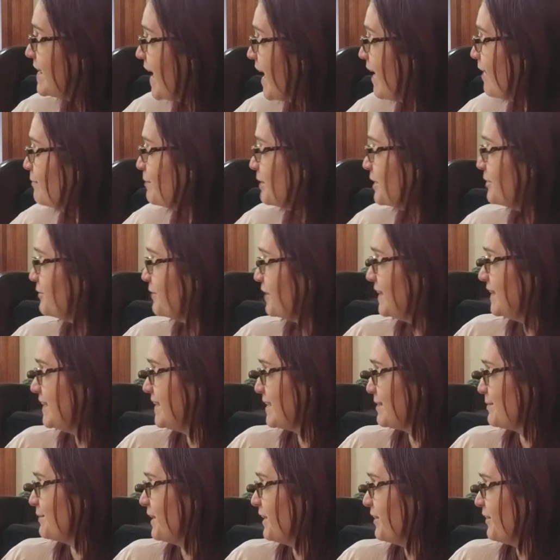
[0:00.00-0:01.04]
now, I'm going to read
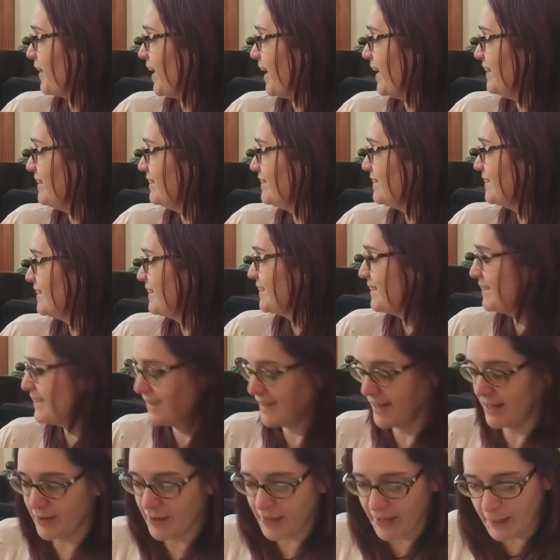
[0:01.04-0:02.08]
this one, okay?
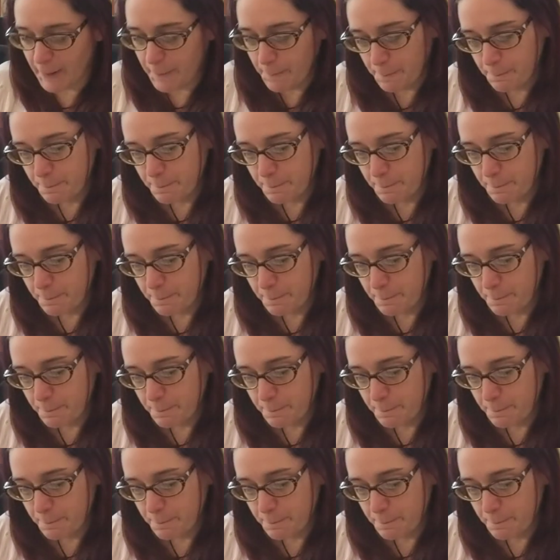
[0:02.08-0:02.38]
Mm-hmm. Okay.